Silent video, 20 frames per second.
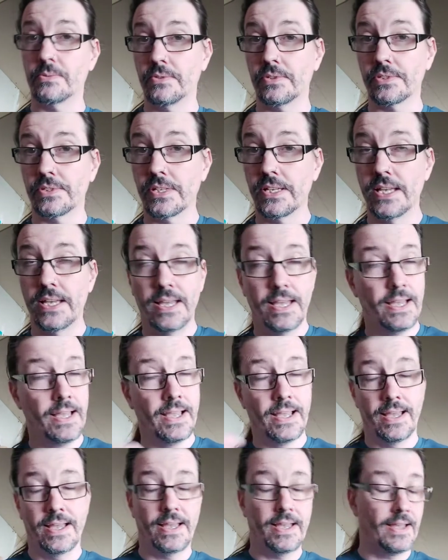was.
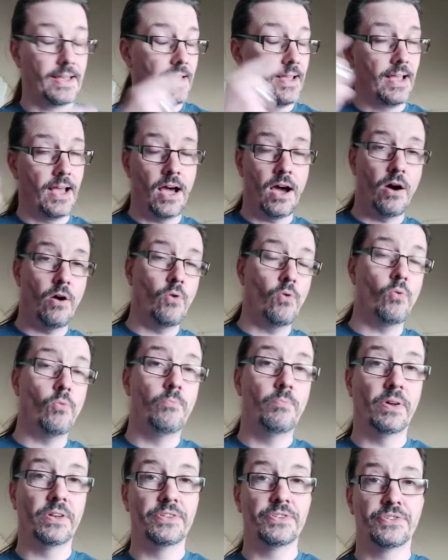Whole
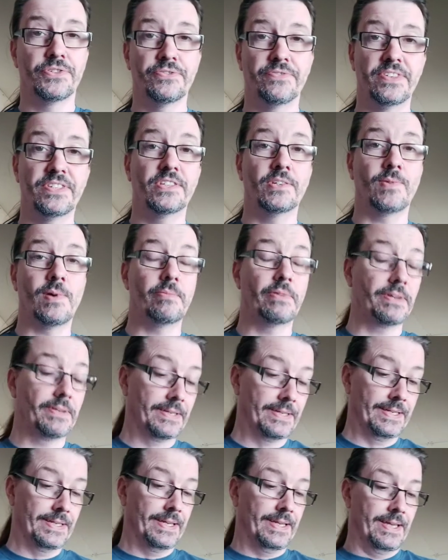bunch of interwebbing,
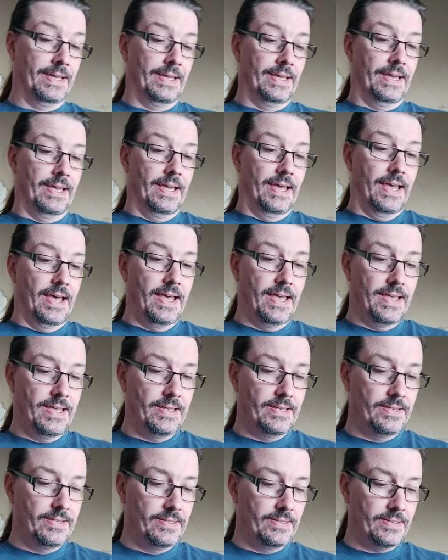
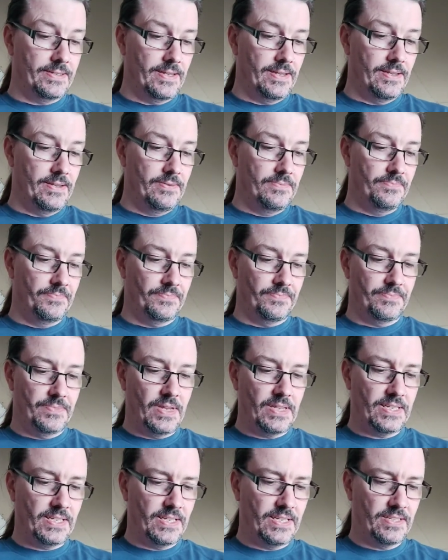and
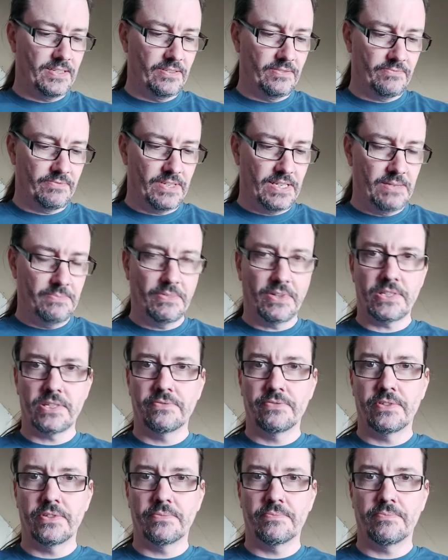basically there's not really much
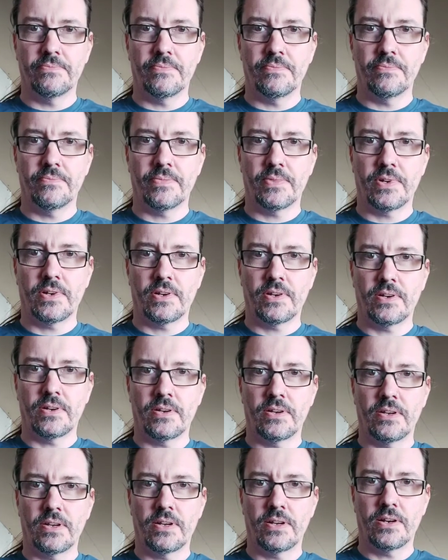of a
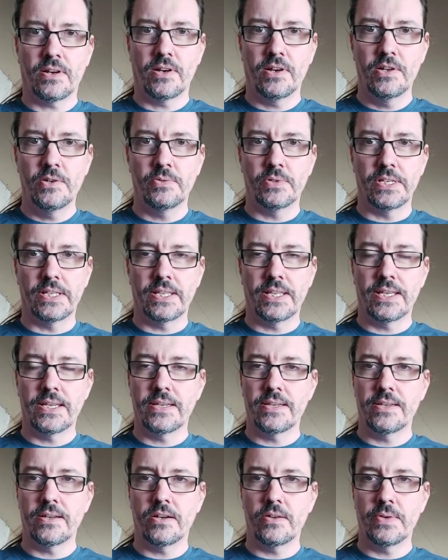clue on it.
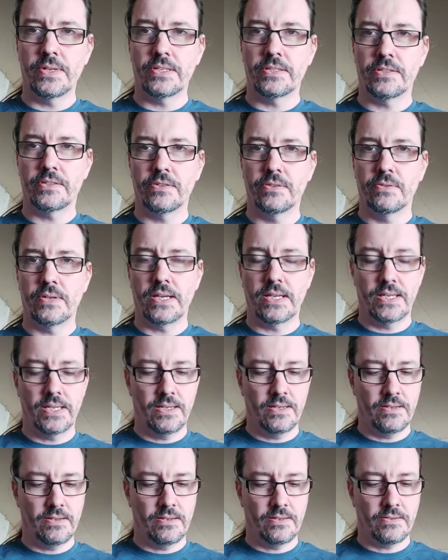There, I went
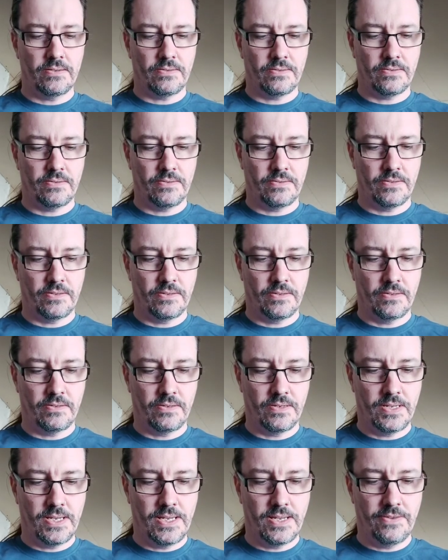to
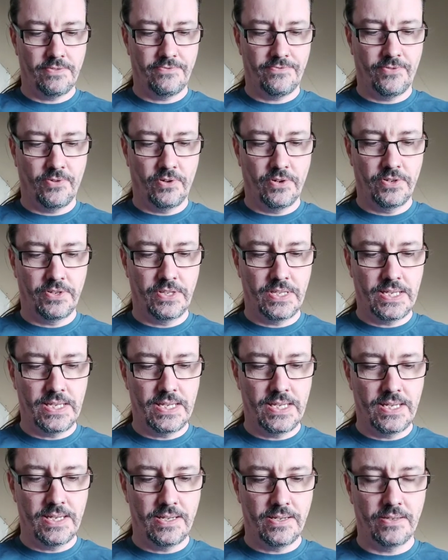followed
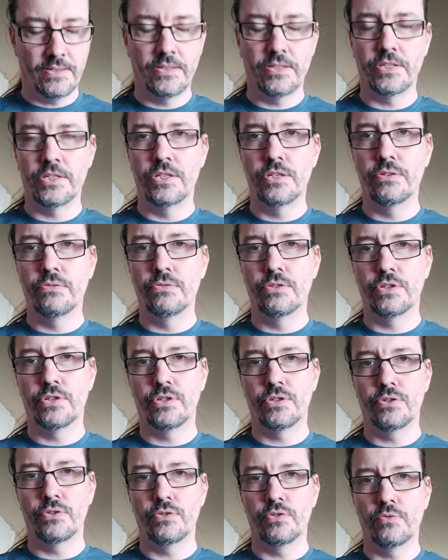the
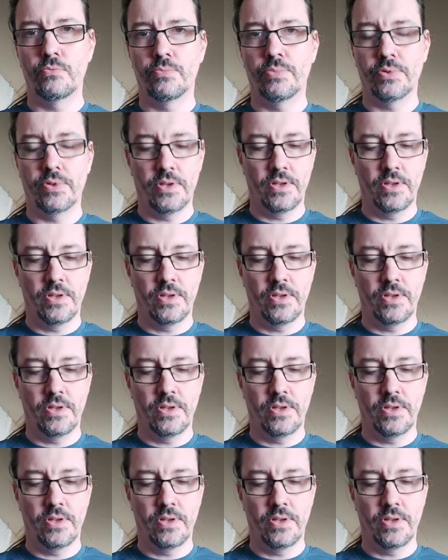YouTube